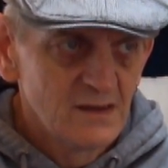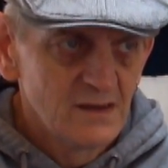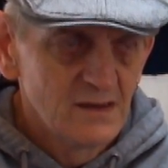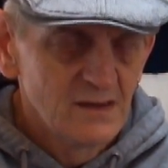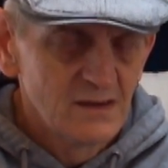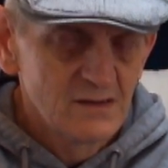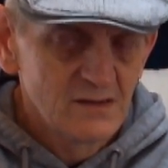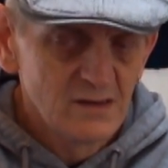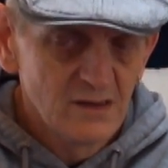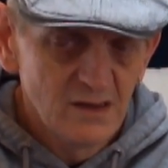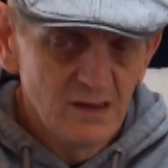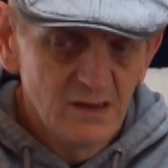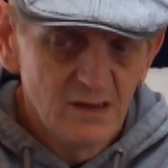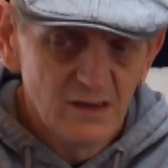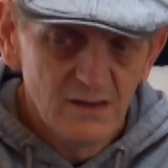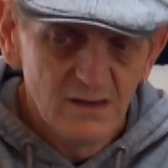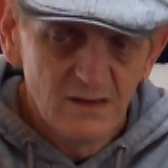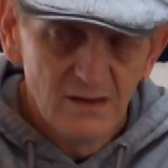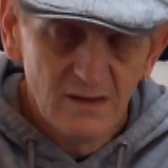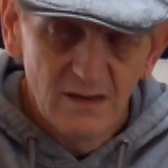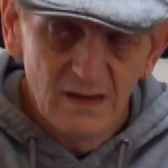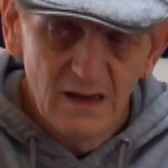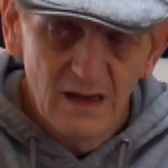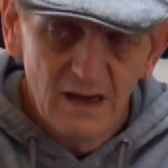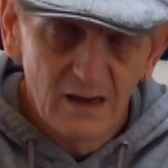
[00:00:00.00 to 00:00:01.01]
So
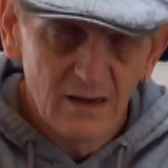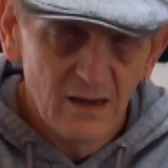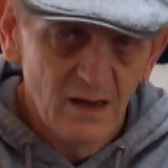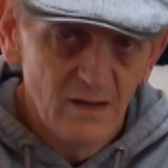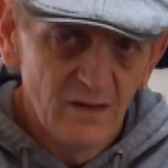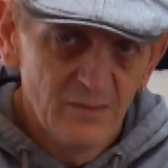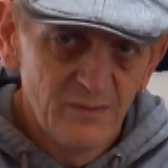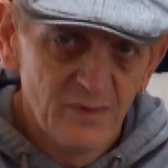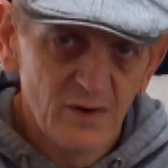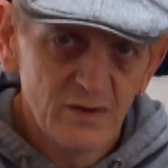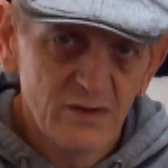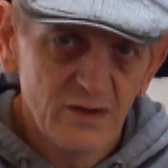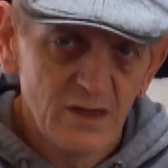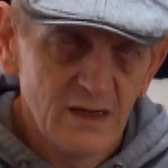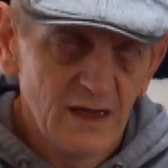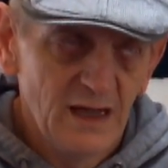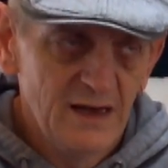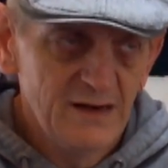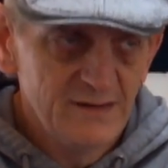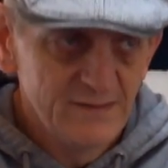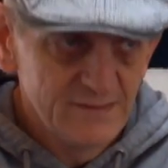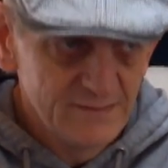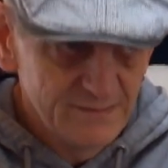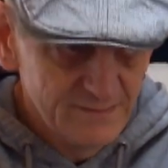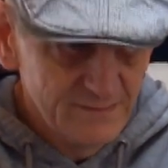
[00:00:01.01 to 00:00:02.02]
I got the brush
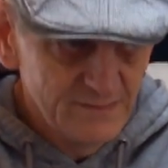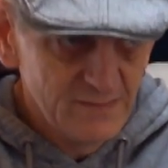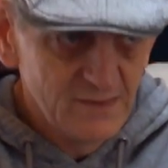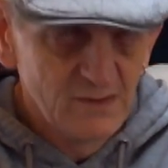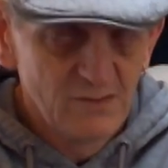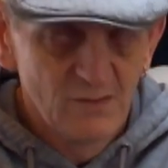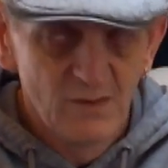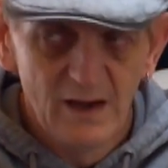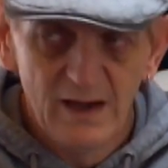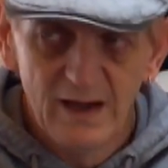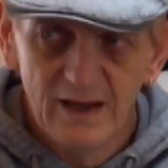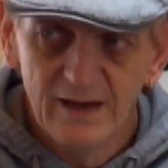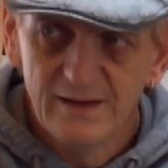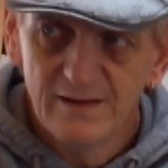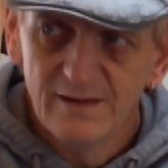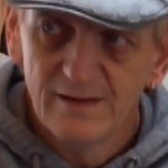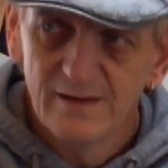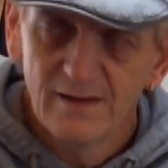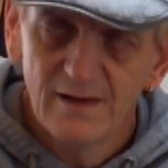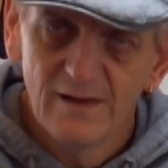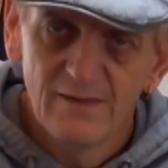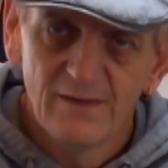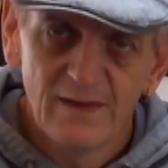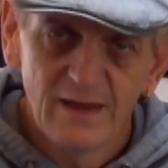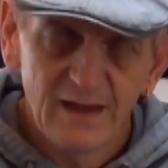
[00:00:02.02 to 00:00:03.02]
again, went in,
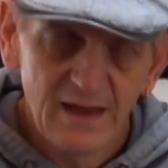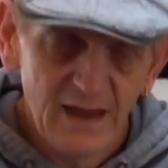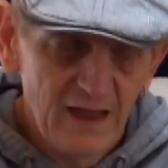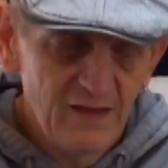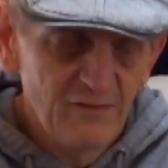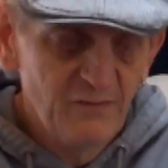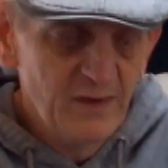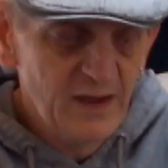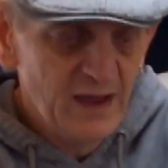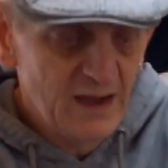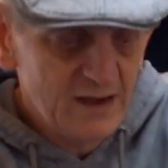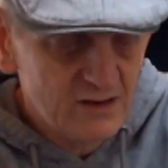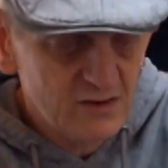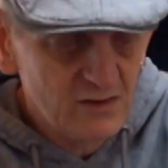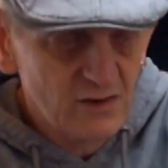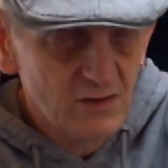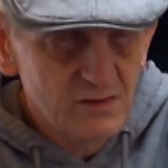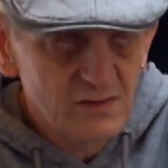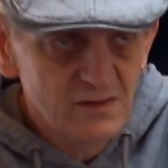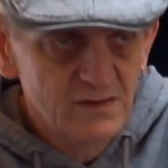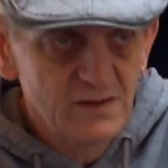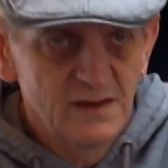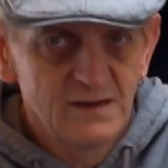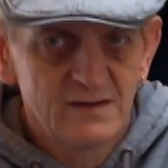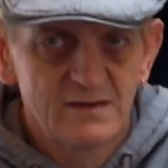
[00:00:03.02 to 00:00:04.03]
and they gave me a
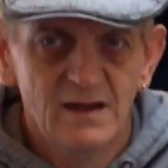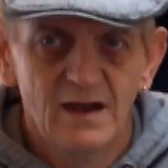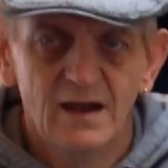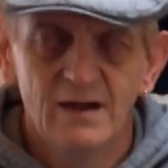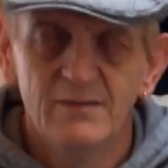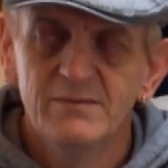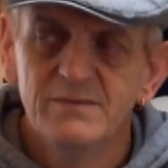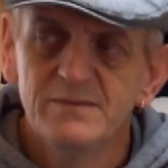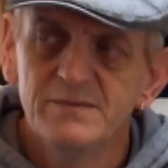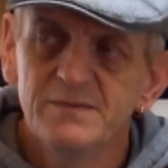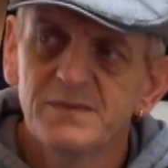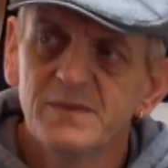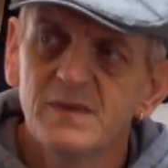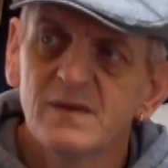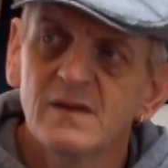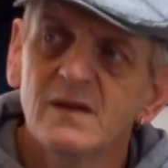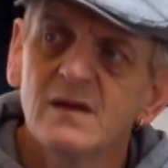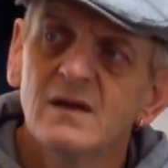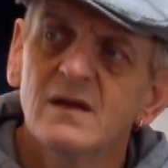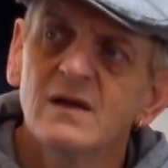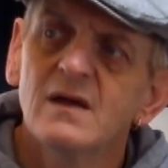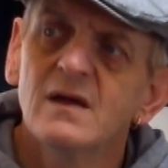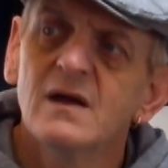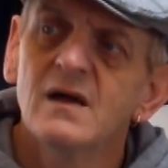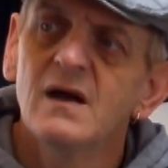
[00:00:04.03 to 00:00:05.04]
crutch this time.
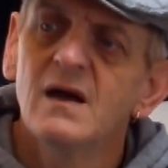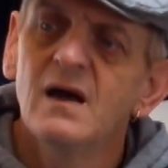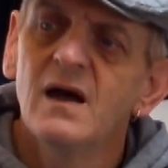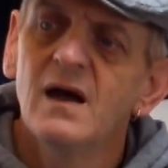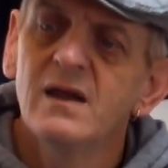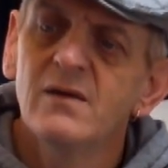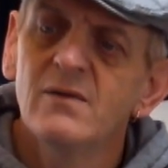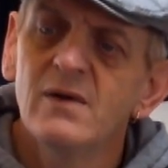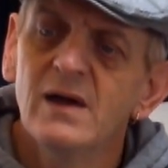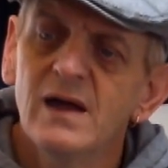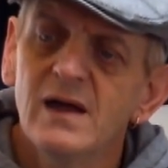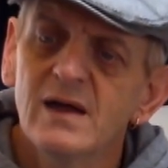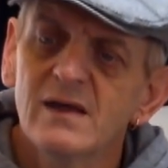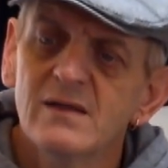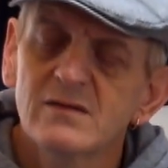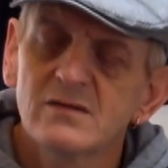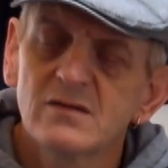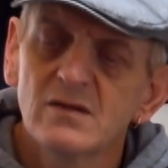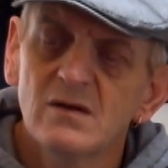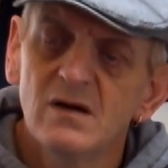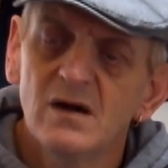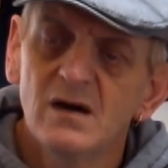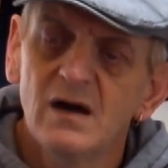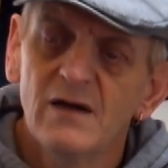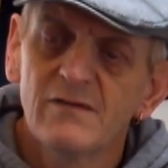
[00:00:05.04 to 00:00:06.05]
Anyway,
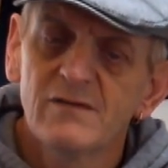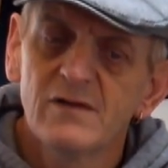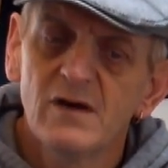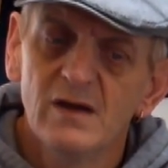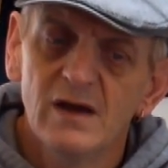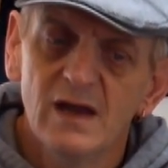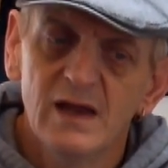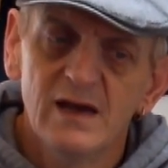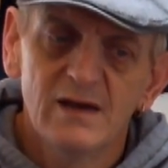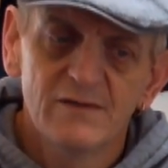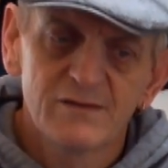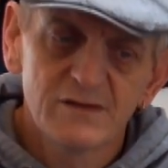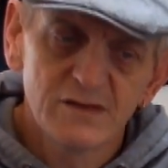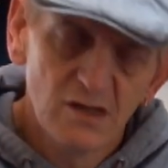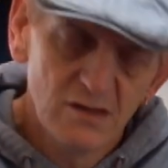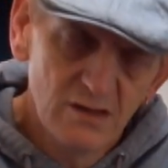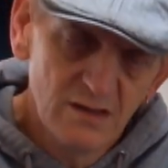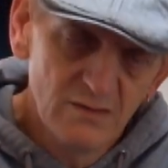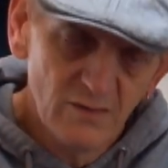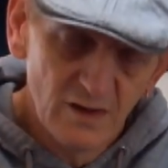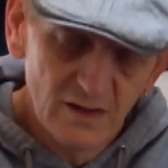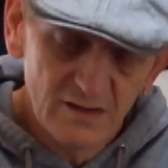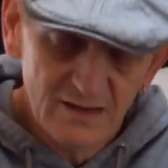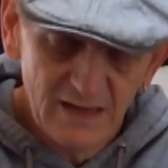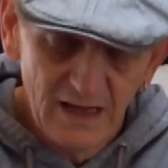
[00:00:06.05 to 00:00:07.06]
so I've gone in, I've told
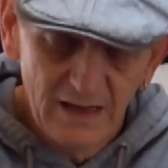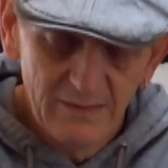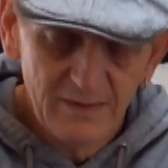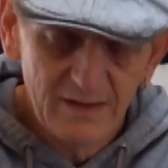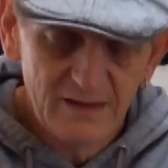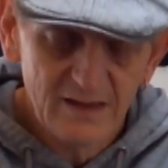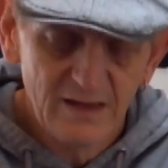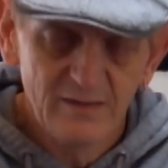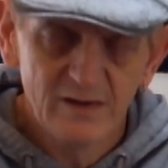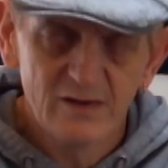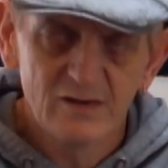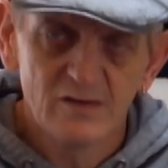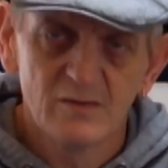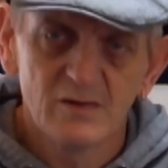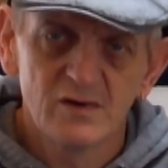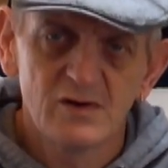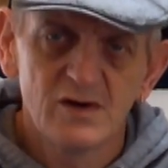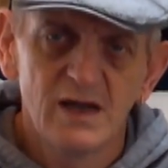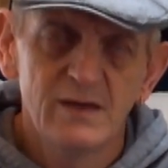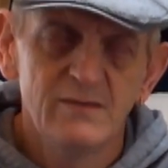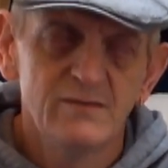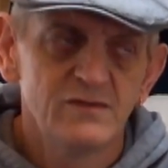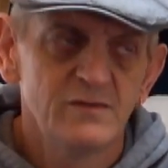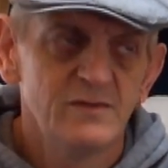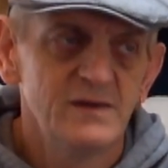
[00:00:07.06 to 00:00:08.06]
him what's happened, he's given me some
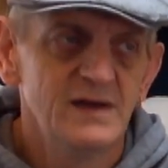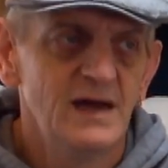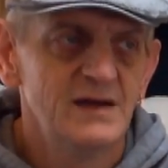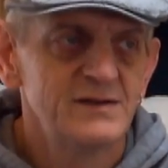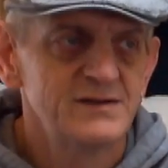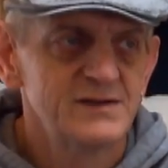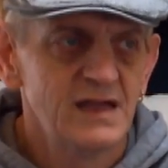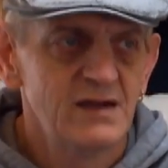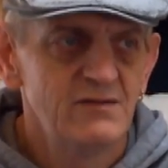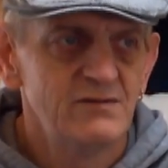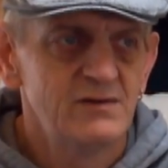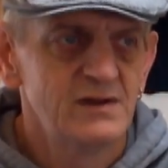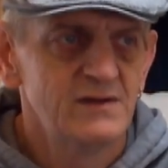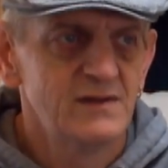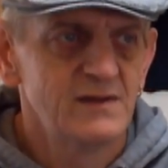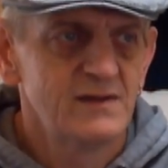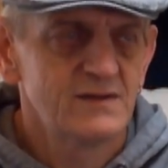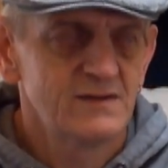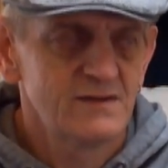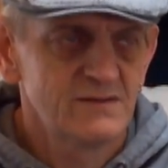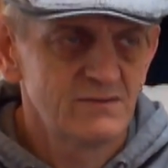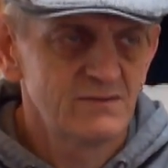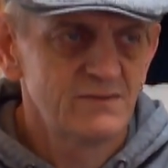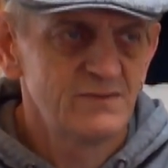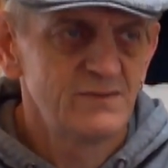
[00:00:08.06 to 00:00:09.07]
cream for my hand, get rid of
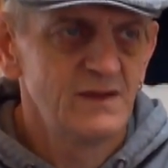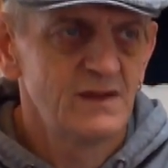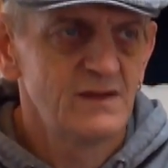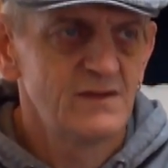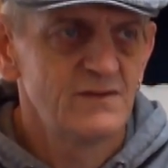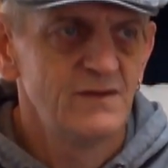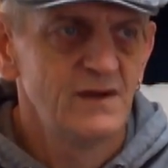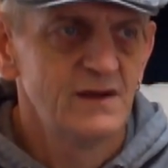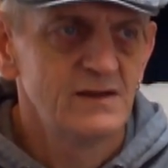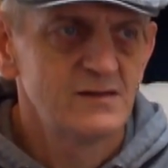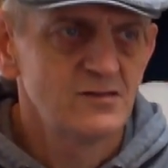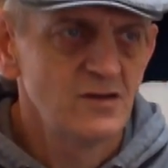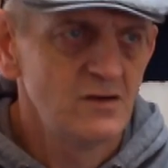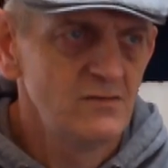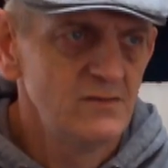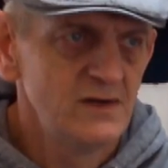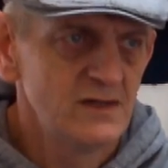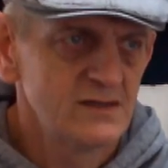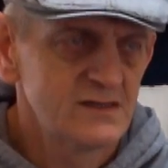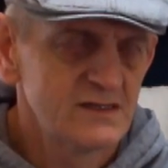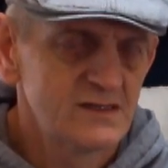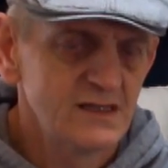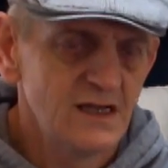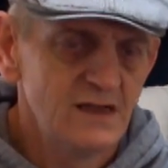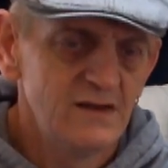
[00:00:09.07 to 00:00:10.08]
this thing. He told me
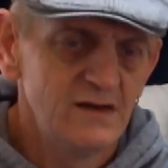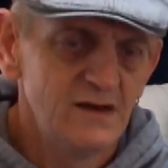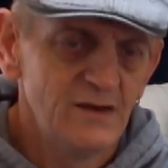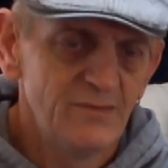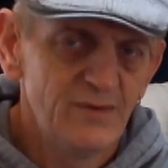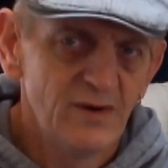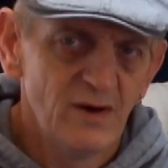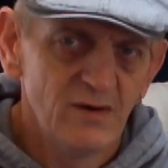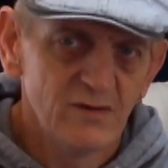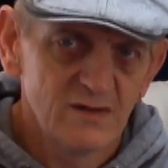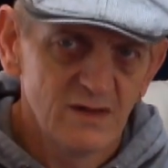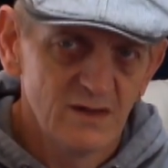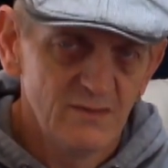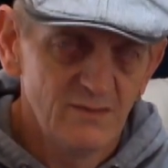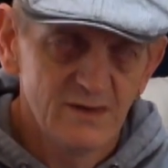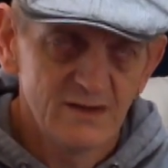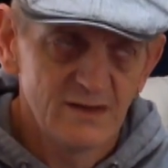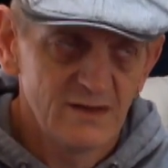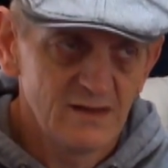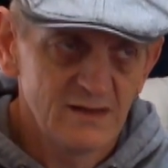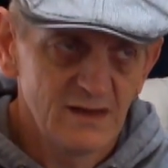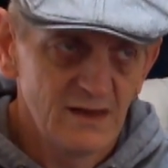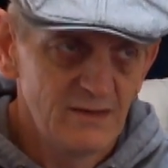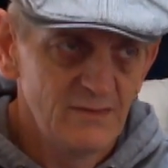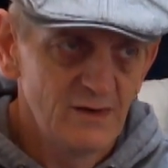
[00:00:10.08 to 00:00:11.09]
not to take the naproxen, which
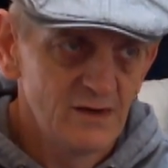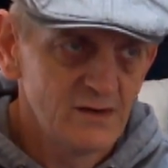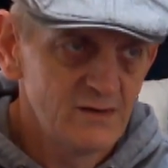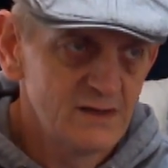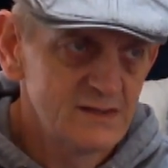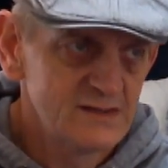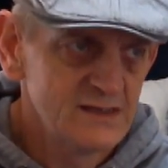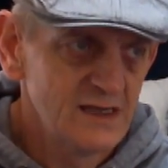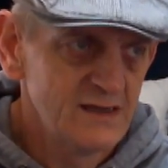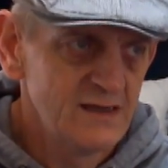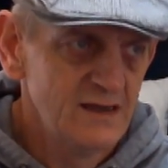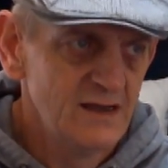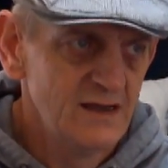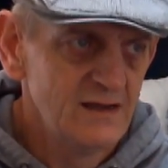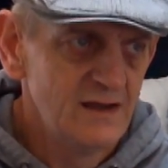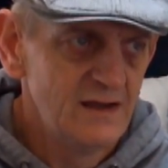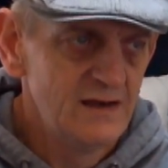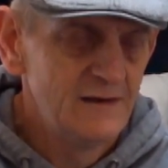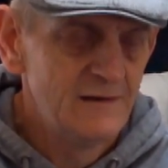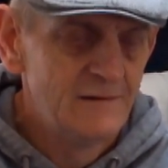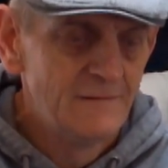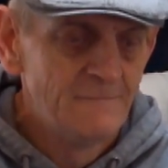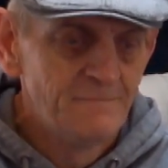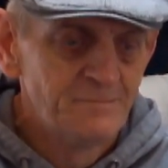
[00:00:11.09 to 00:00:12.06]
I said I'm not going to take it again.